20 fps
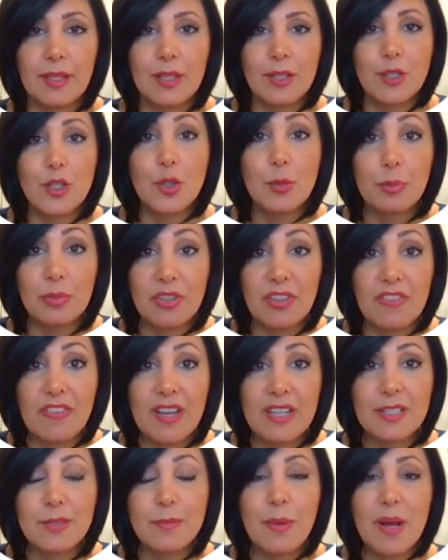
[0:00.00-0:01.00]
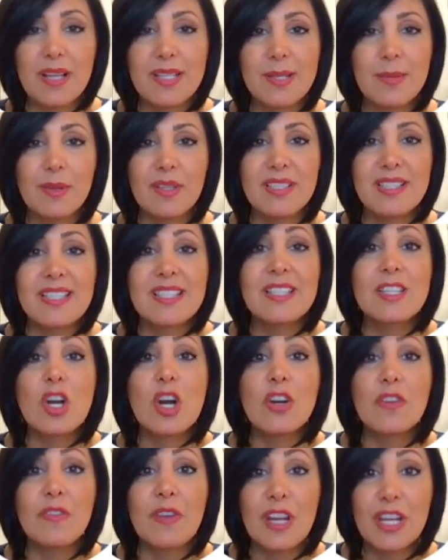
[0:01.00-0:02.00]
To prevent possible
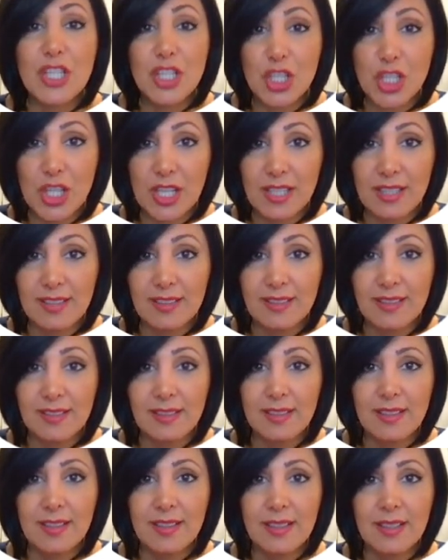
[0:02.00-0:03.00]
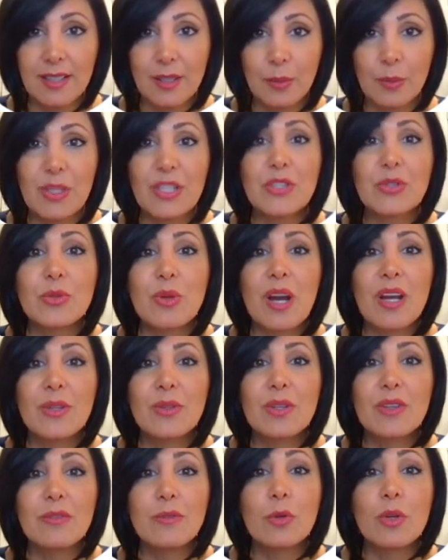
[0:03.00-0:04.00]
starvation, we try
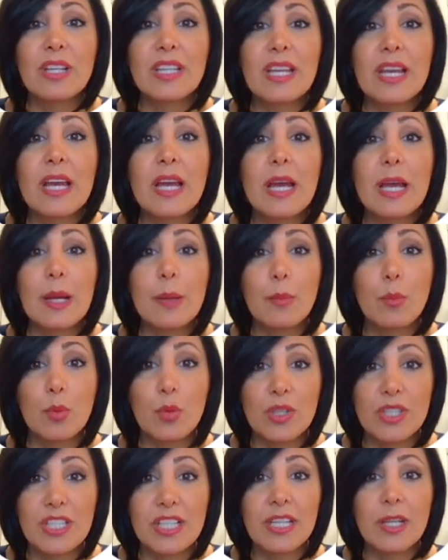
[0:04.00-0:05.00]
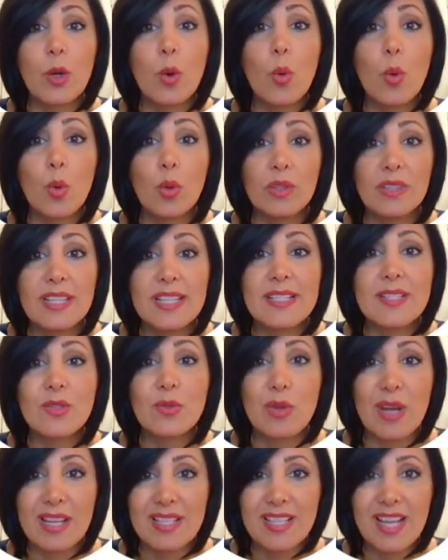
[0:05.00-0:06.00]
to avoid aborting oldest
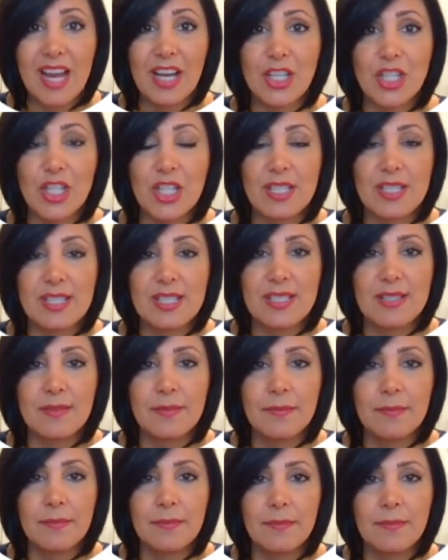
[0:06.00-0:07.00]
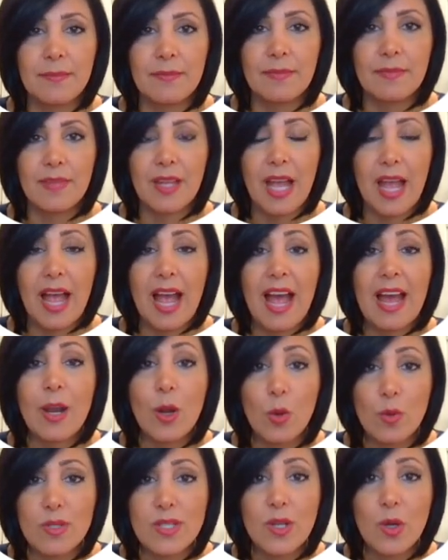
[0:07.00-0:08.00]
transactions, and
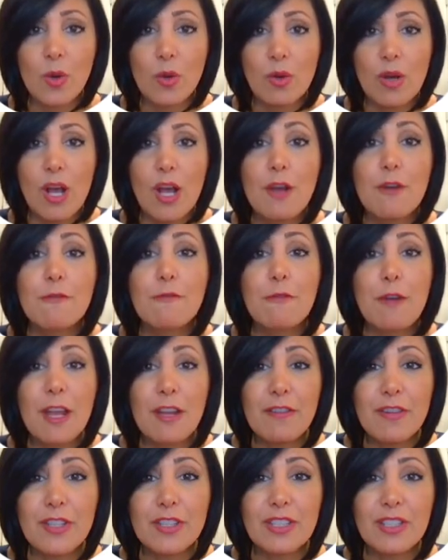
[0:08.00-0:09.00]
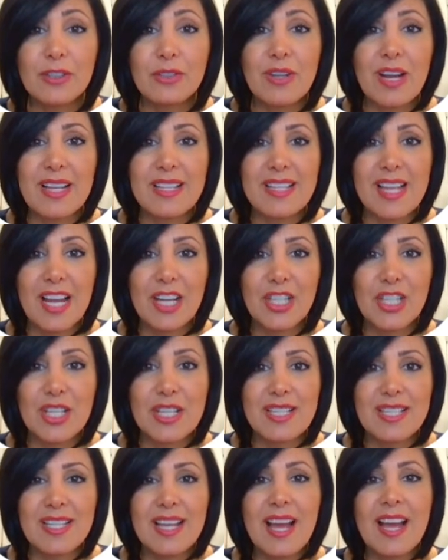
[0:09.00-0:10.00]
also favor the
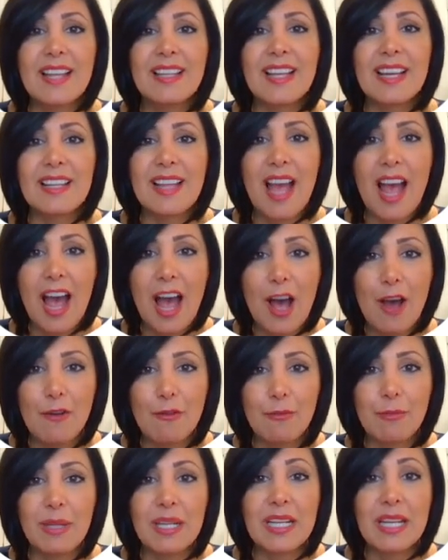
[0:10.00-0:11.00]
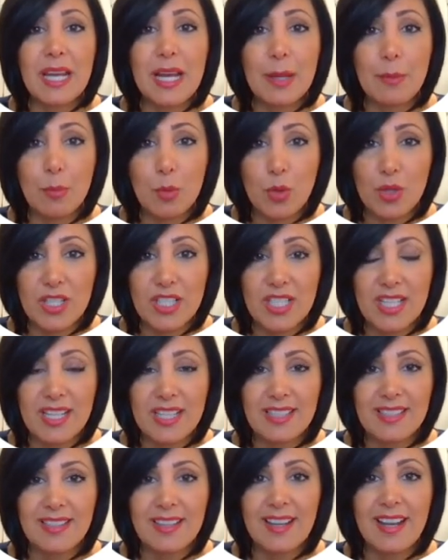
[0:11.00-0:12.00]
transactions that have been
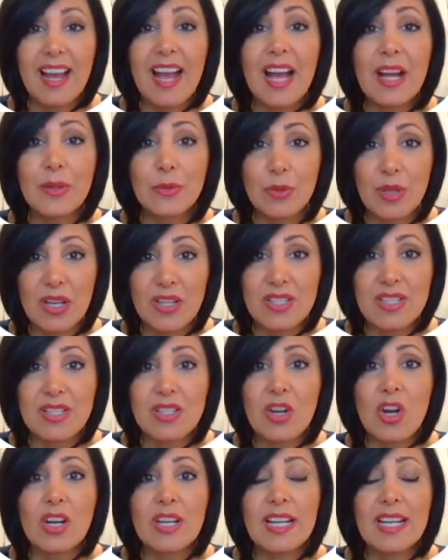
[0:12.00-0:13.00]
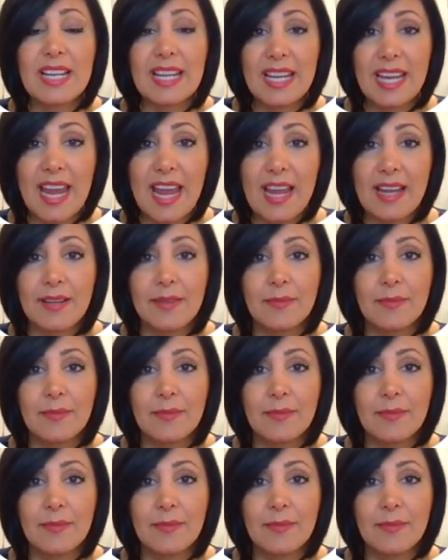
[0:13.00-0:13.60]
aborted and restarted again.